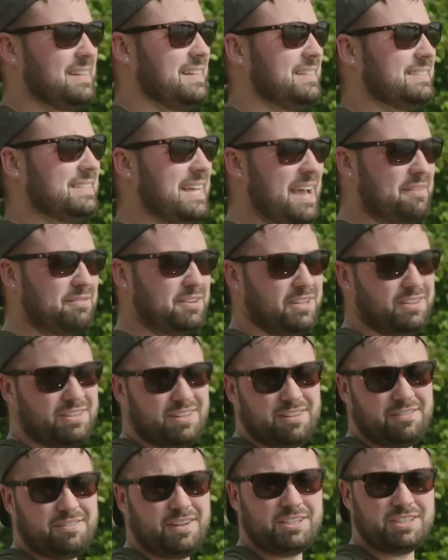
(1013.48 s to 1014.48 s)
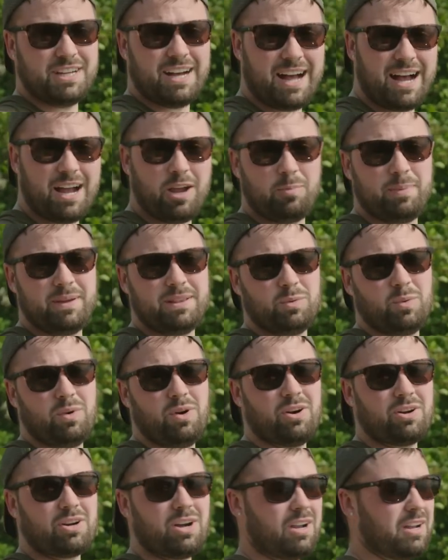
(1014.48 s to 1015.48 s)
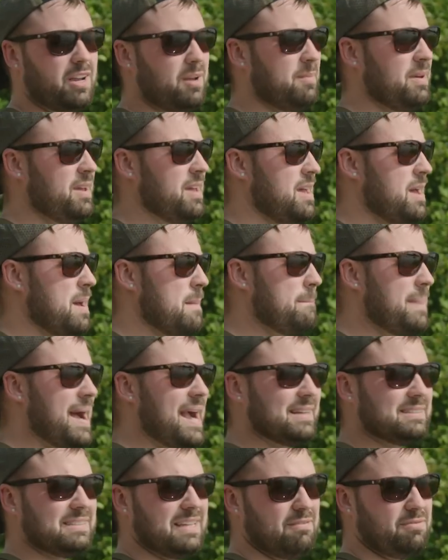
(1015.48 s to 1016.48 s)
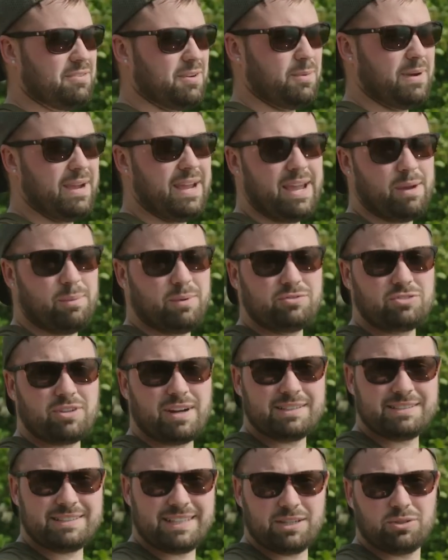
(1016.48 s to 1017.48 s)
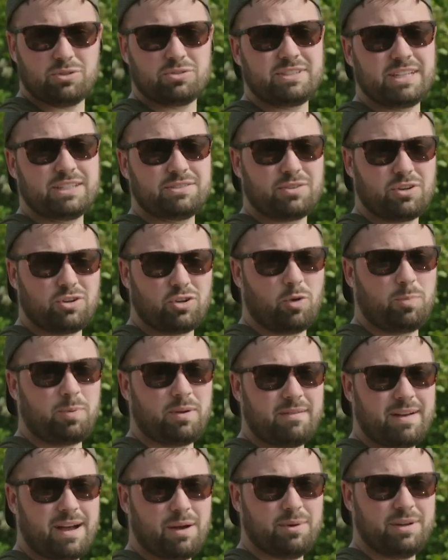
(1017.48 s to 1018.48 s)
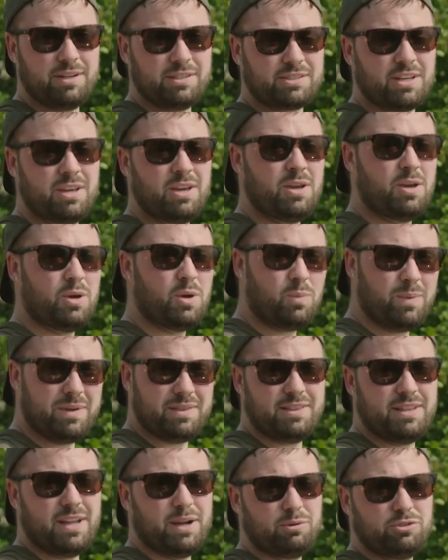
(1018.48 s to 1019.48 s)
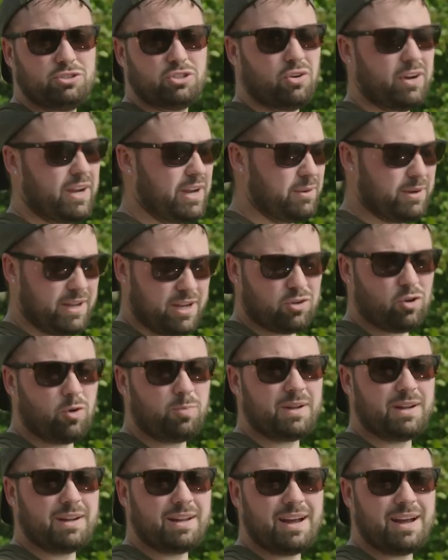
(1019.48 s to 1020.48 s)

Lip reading: It's evident that the fish are high up in the water column, backs everywhere. We've tried single zigs for a couple of hours with no joy, only a couple of